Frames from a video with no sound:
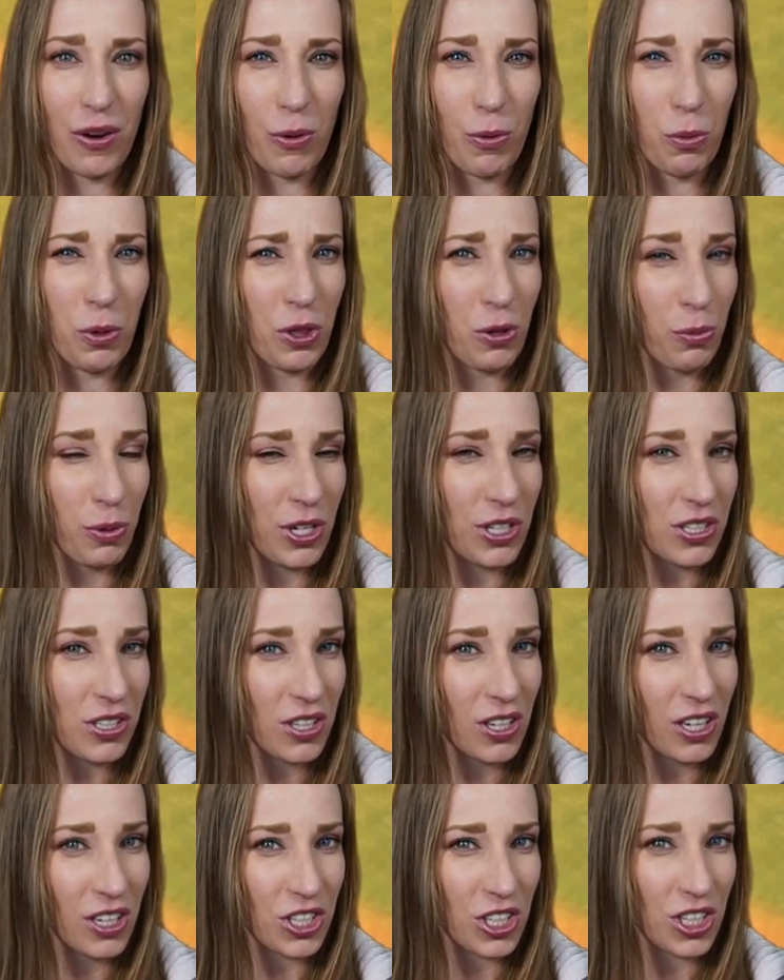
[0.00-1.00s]
with
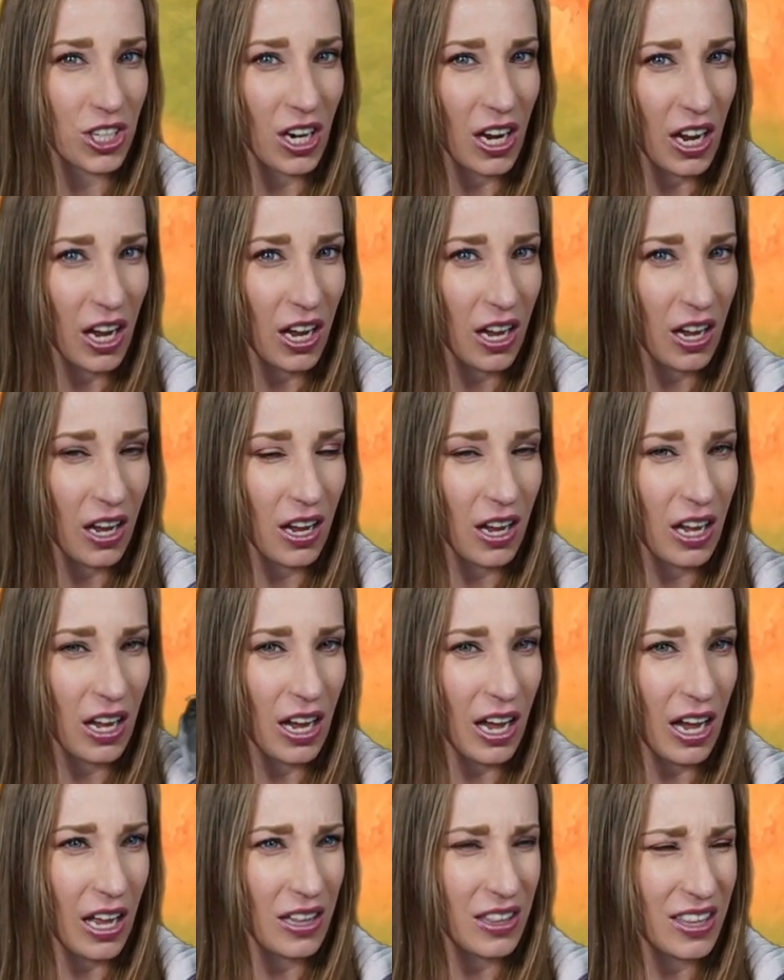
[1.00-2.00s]
research,
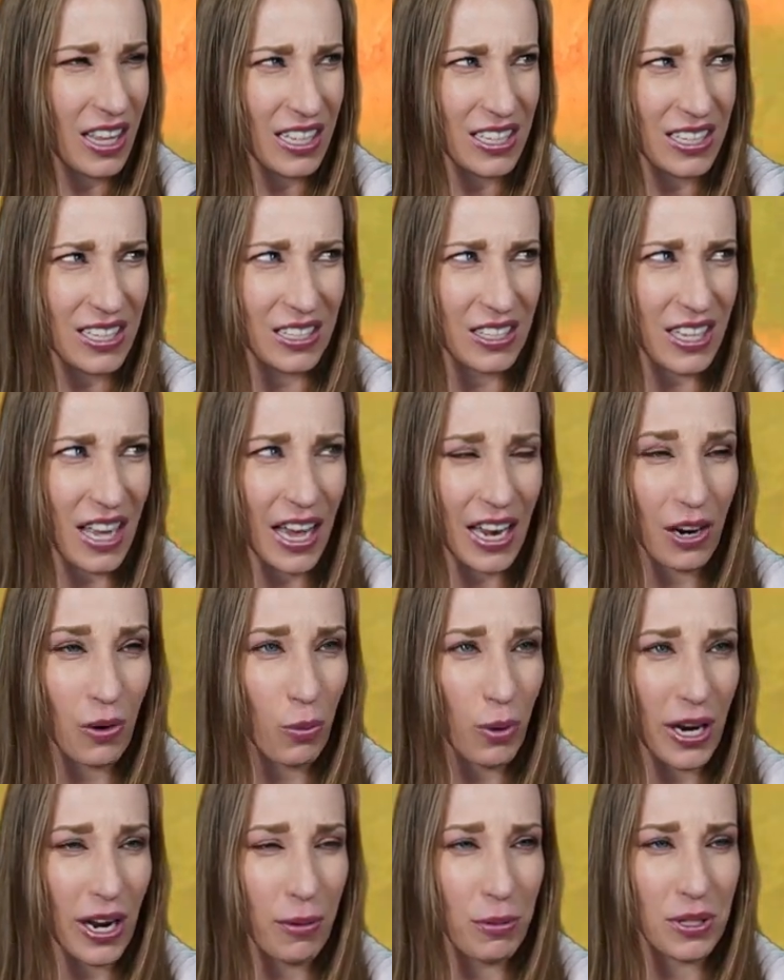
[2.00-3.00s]
this is kind of
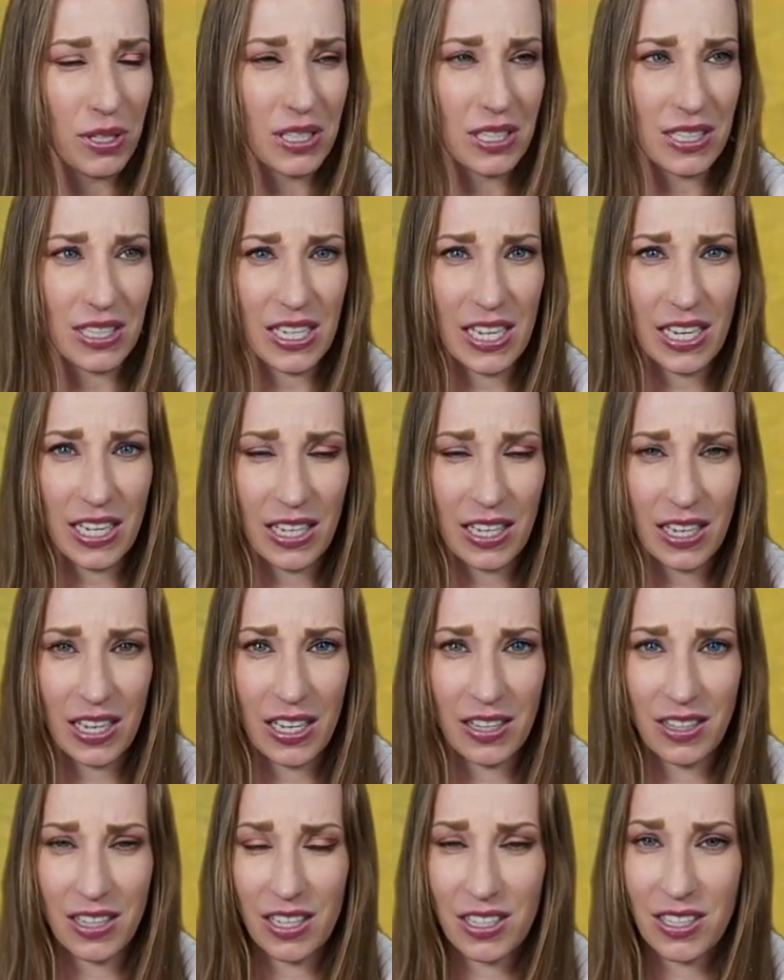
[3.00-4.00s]
what I was seeing
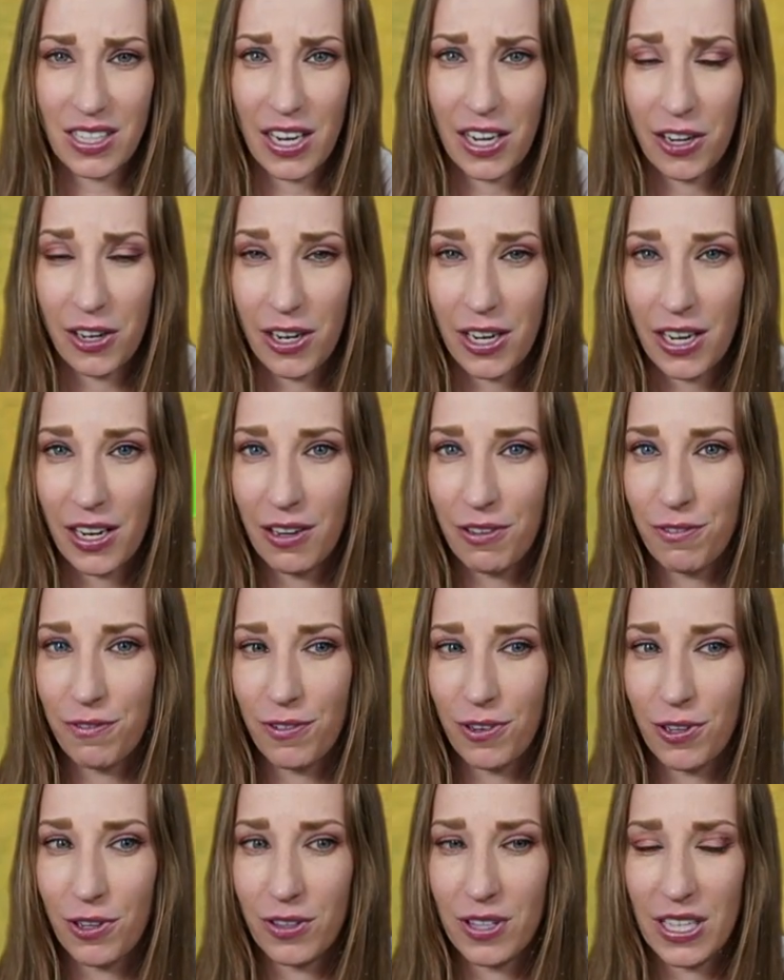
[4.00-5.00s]
in this area
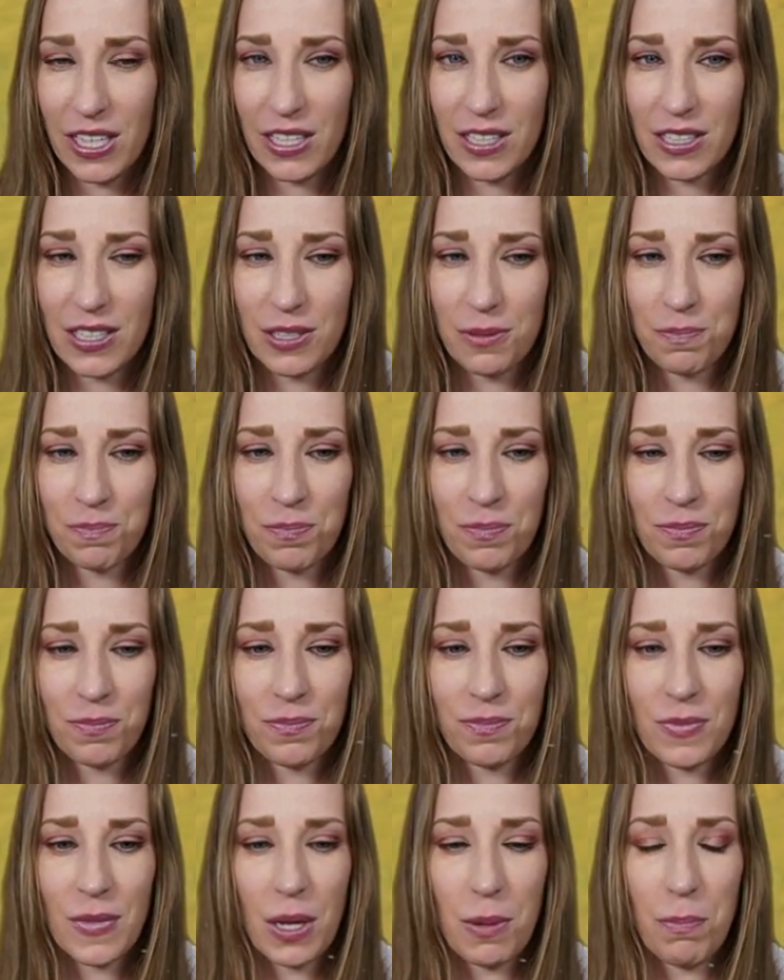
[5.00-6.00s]
for these
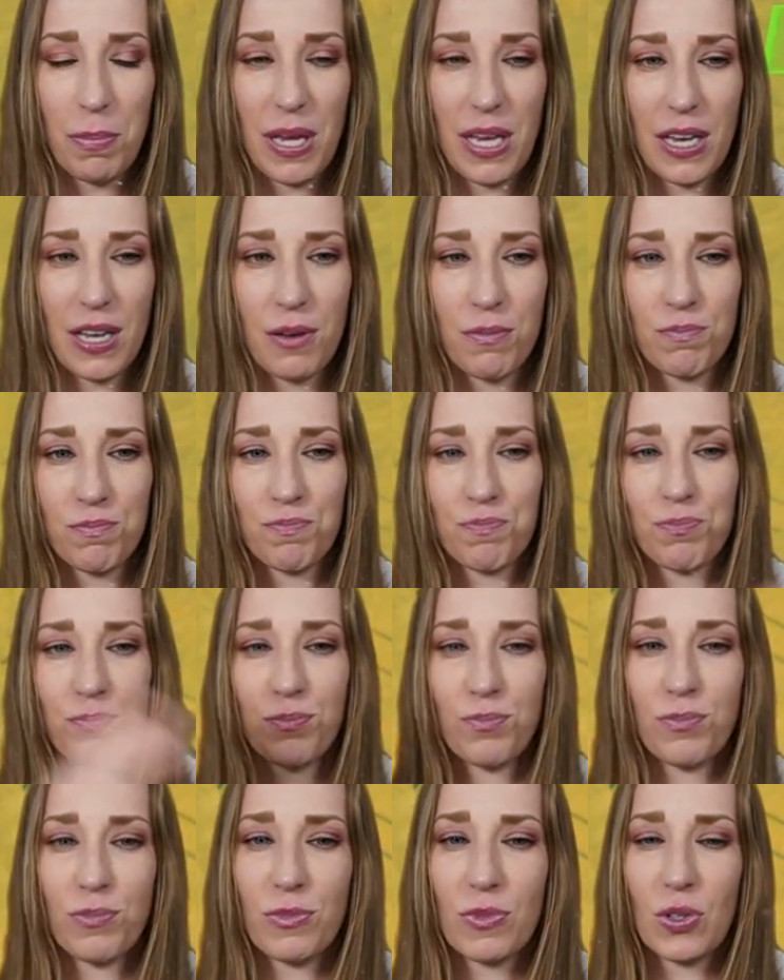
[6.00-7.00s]
big
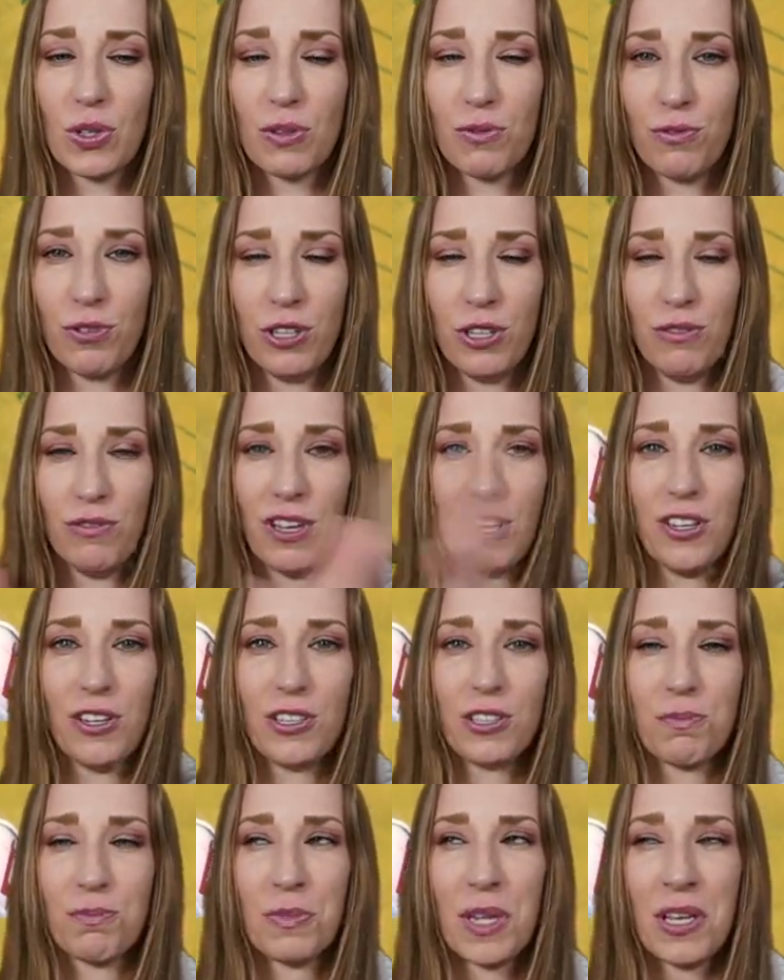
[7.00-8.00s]

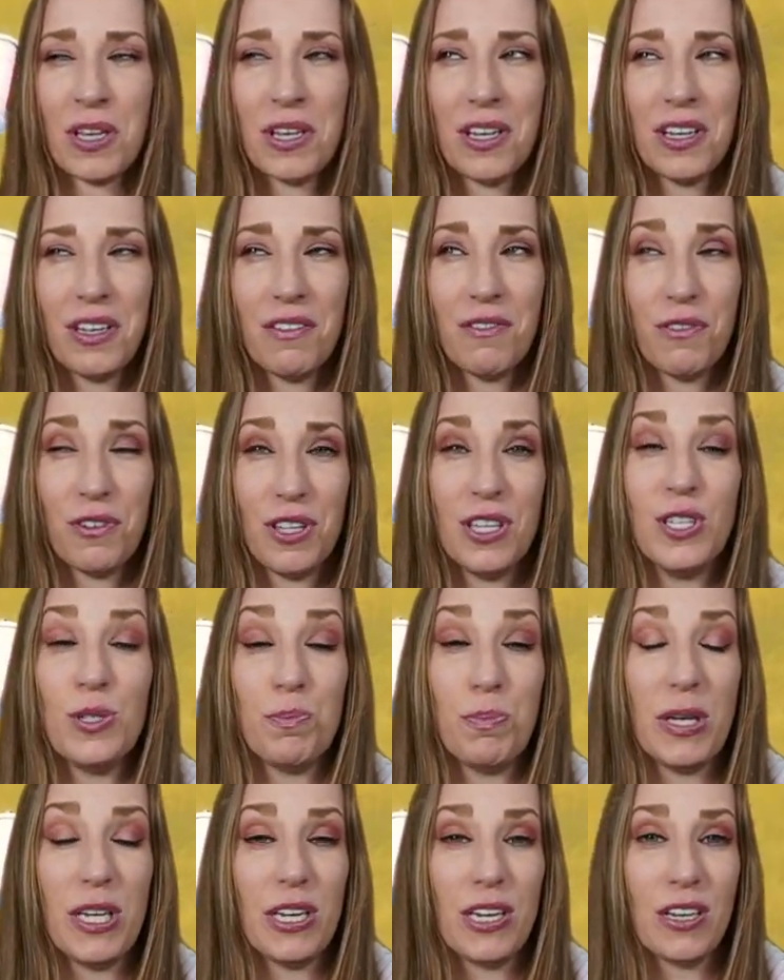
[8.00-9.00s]
feathers, for these
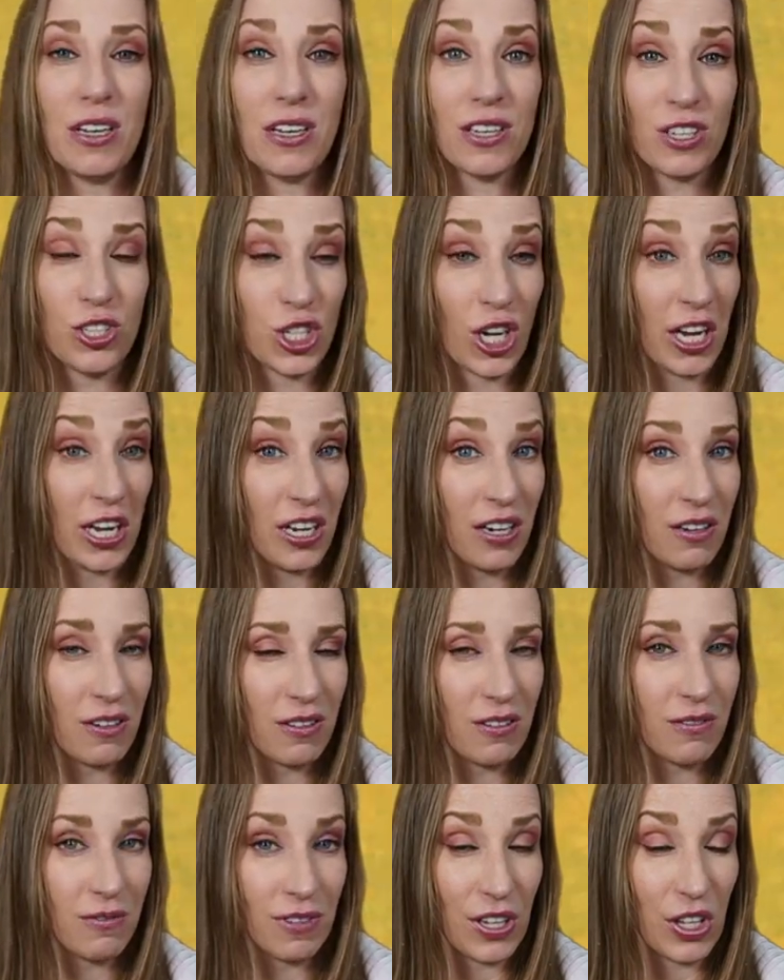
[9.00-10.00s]
big giant
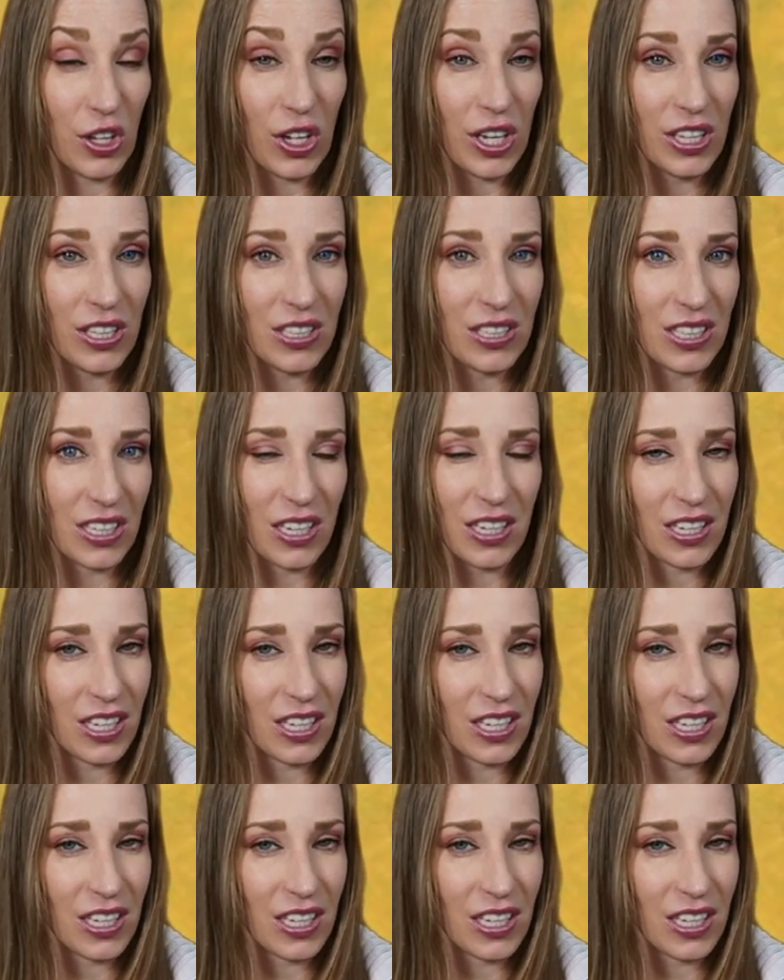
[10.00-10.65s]
villas.